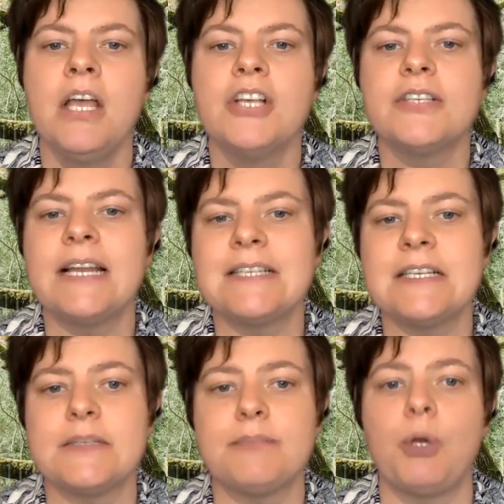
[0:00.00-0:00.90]
So let's
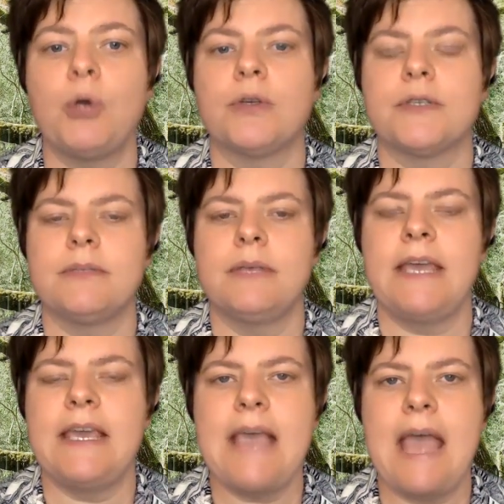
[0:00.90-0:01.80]
explore some
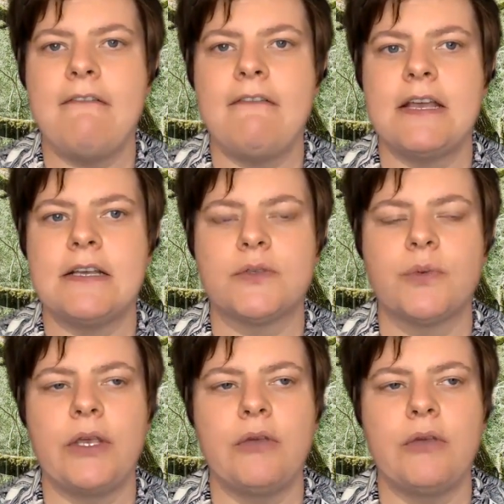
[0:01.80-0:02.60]
key areas where